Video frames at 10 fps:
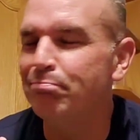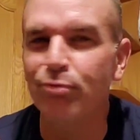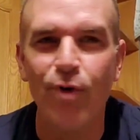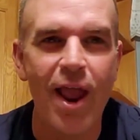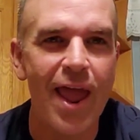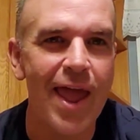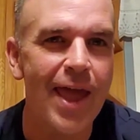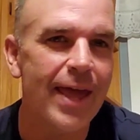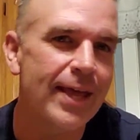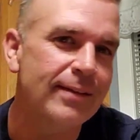
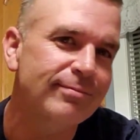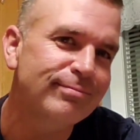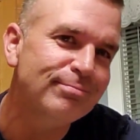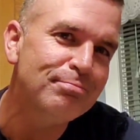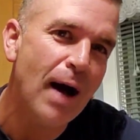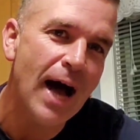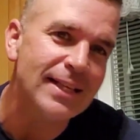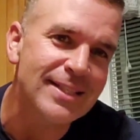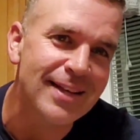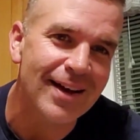bread,
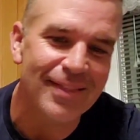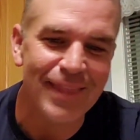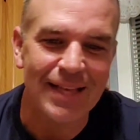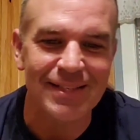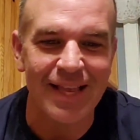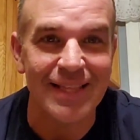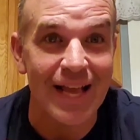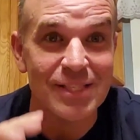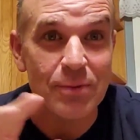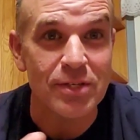pasta, things like
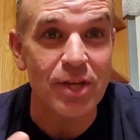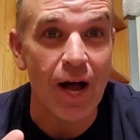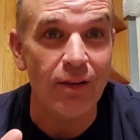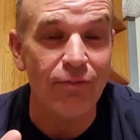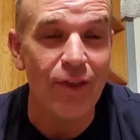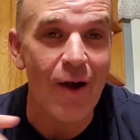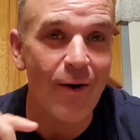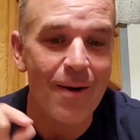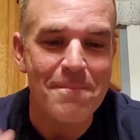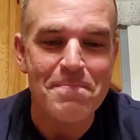that. So we use
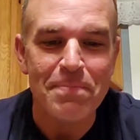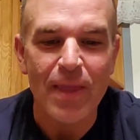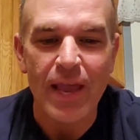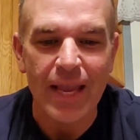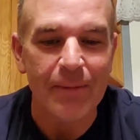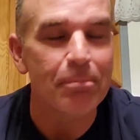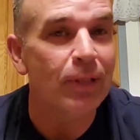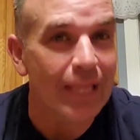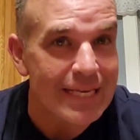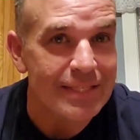cauliflower in
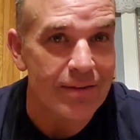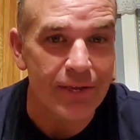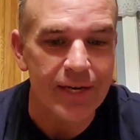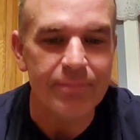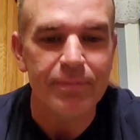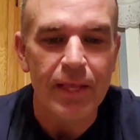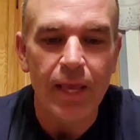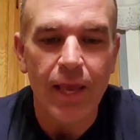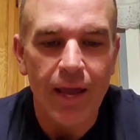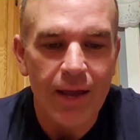place of it.
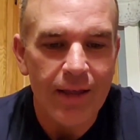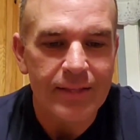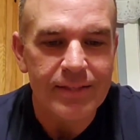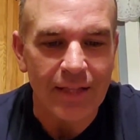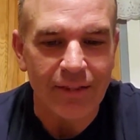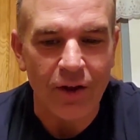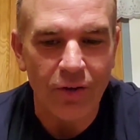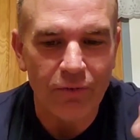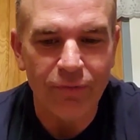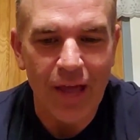It's got the
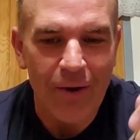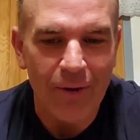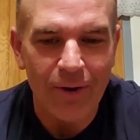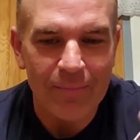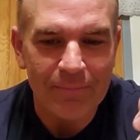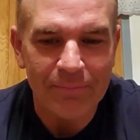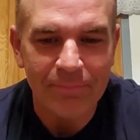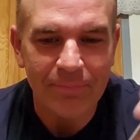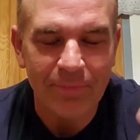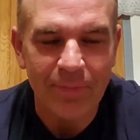cauliflower,
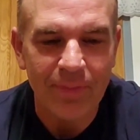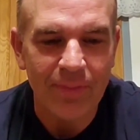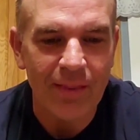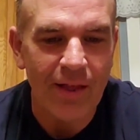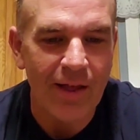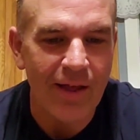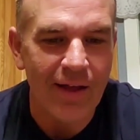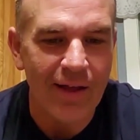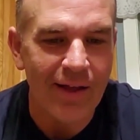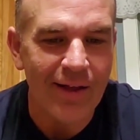
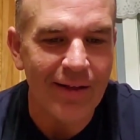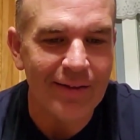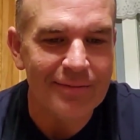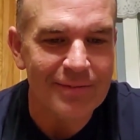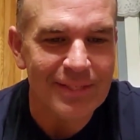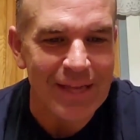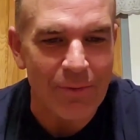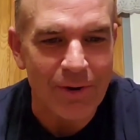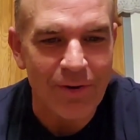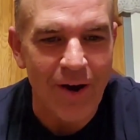uh,
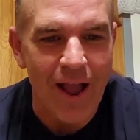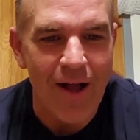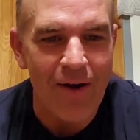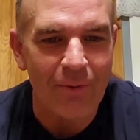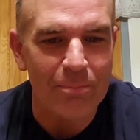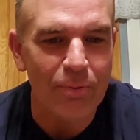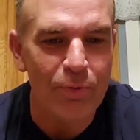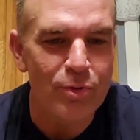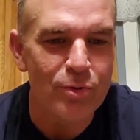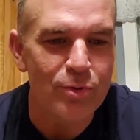sauerkraut,
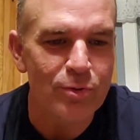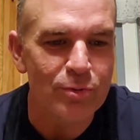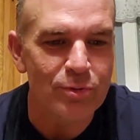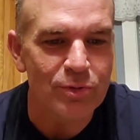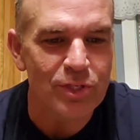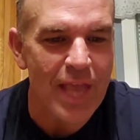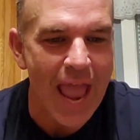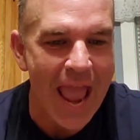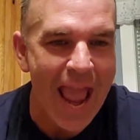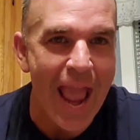prunes,
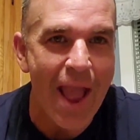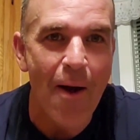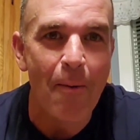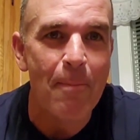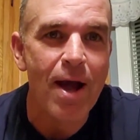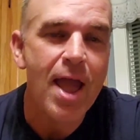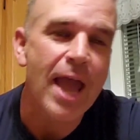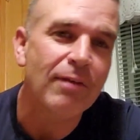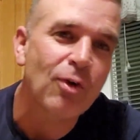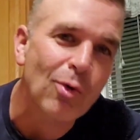ham,
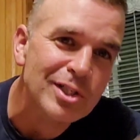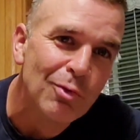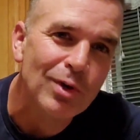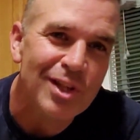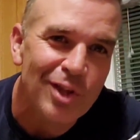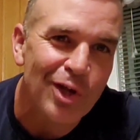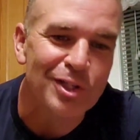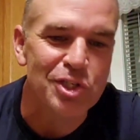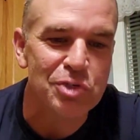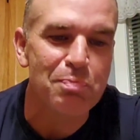and of course it wasn't the
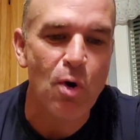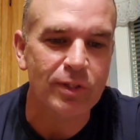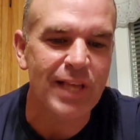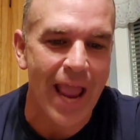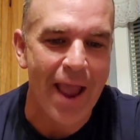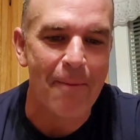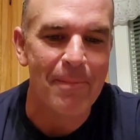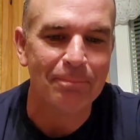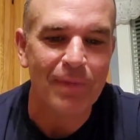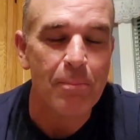good smoked
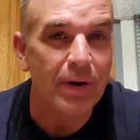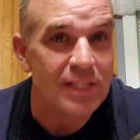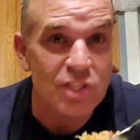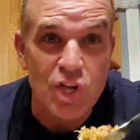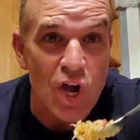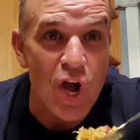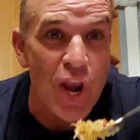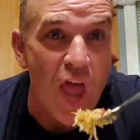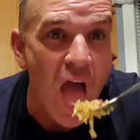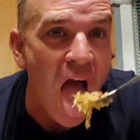ham, but it's good.